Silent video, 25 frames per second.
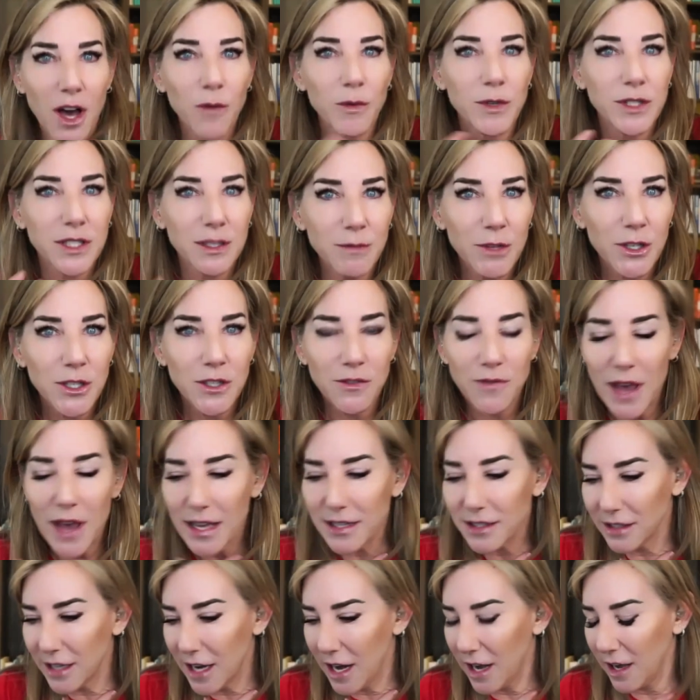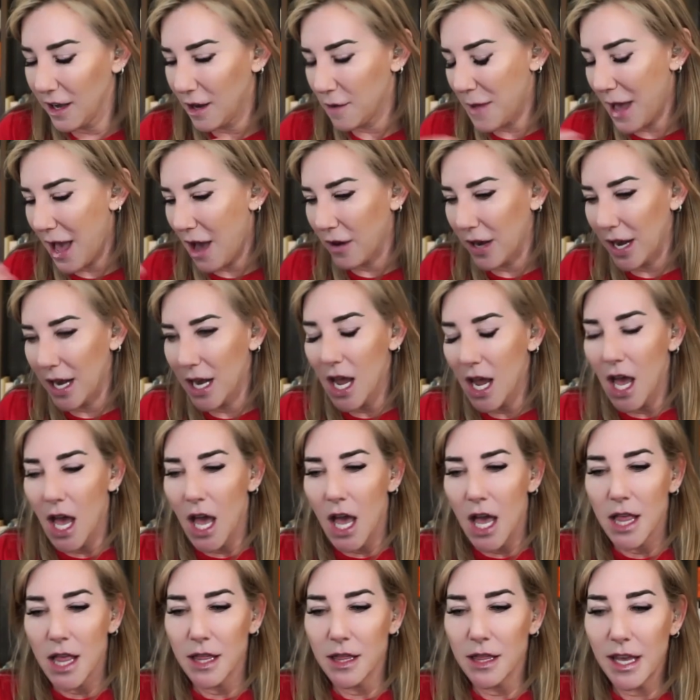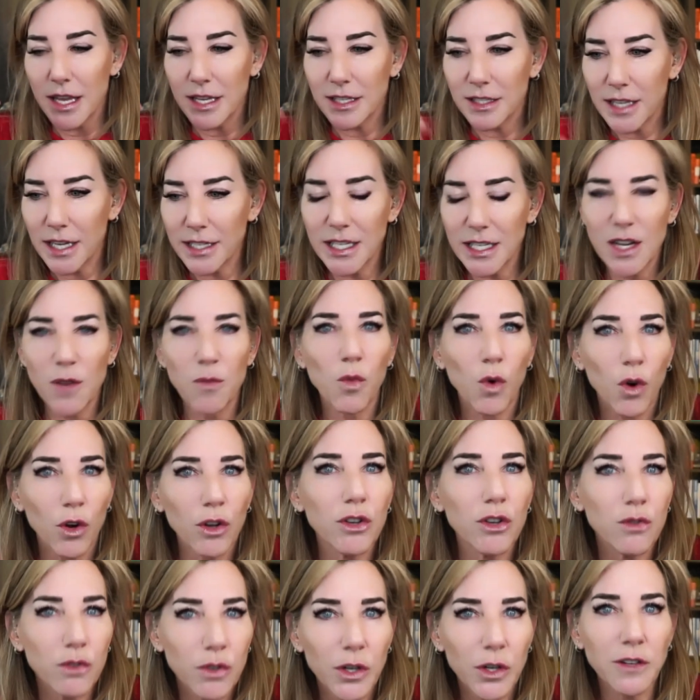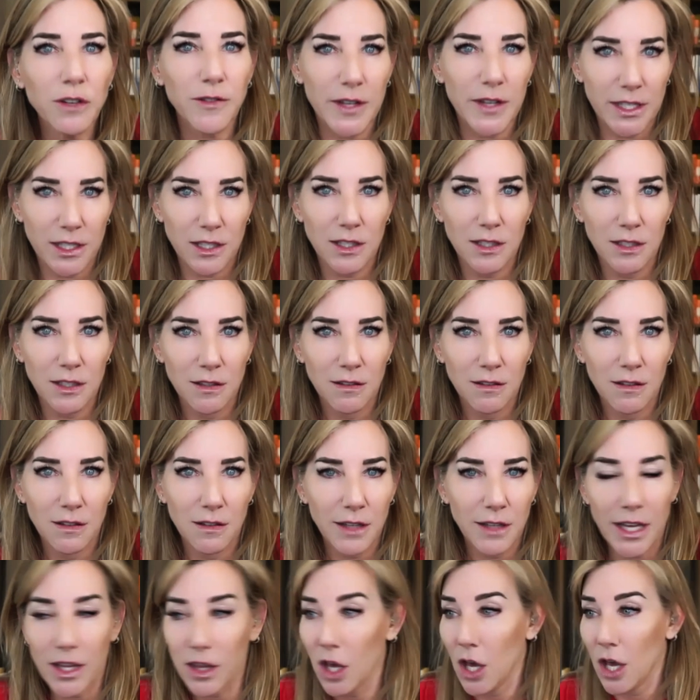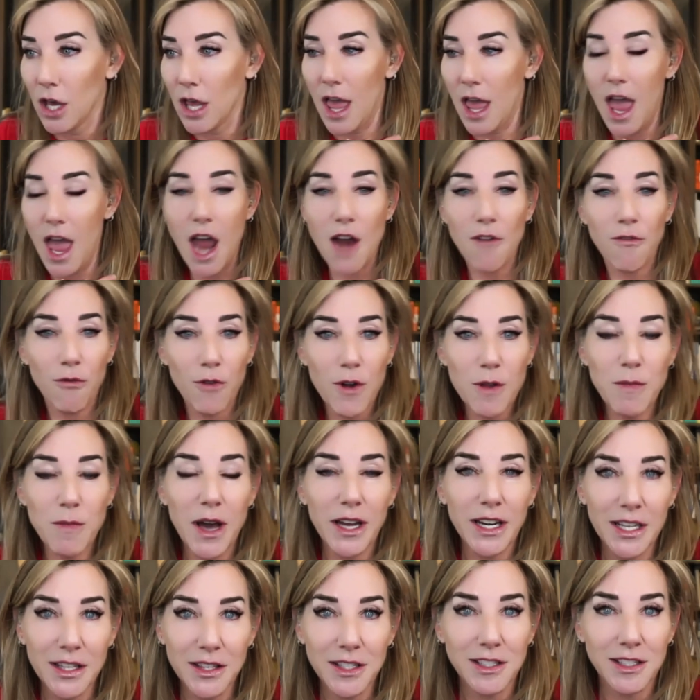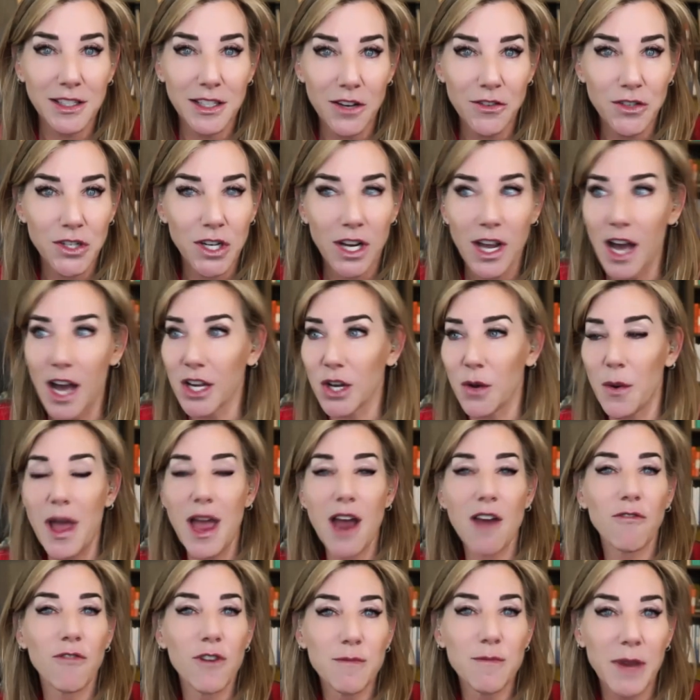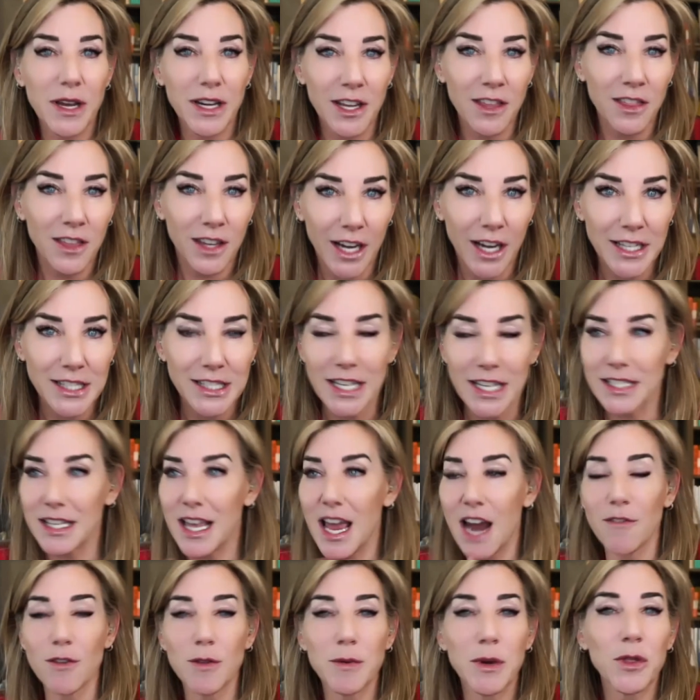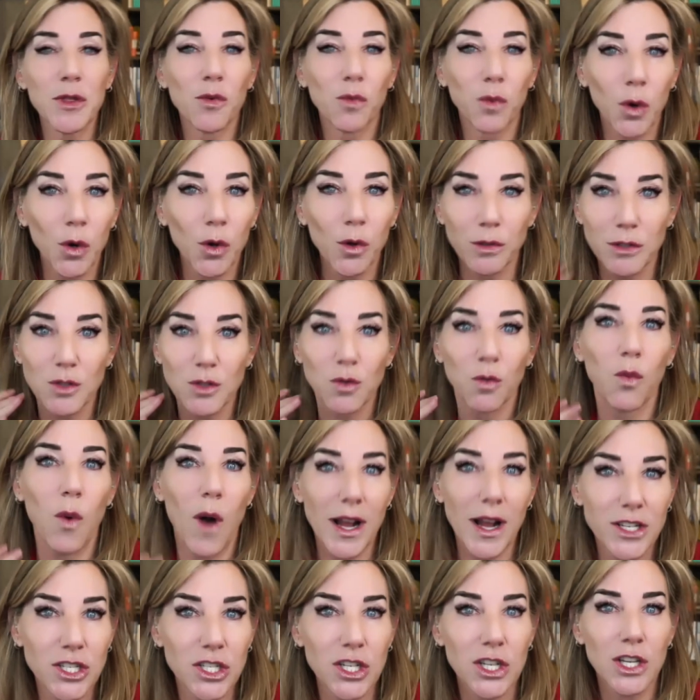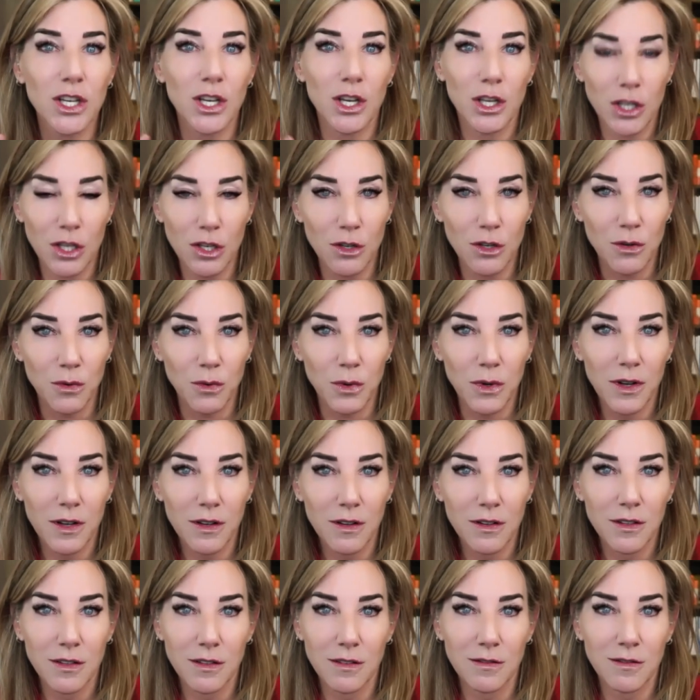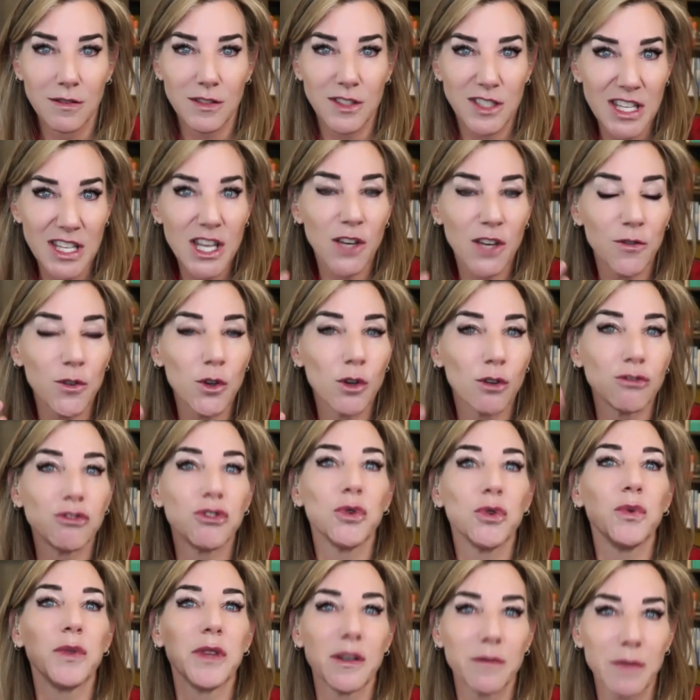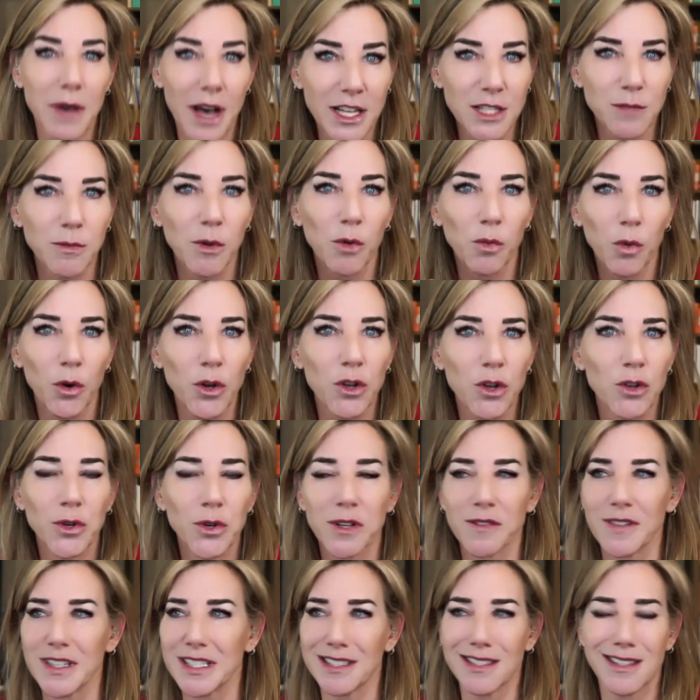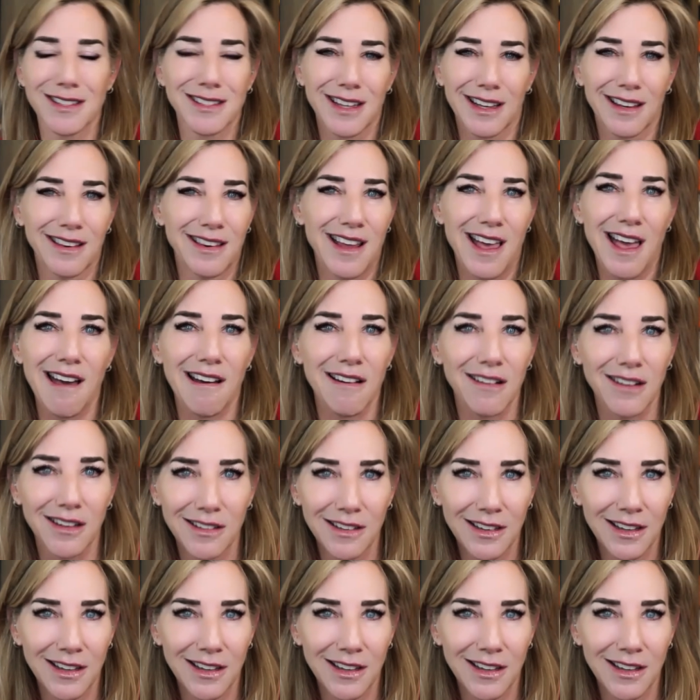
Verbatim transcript: was the most fascinating about it. They said to him, were you nervous? Like everybody in the city of Chicago, everybody in the United States, everybody in the world is watching you, seeing if you could do the impossible. Were you nervous? And he's like, no,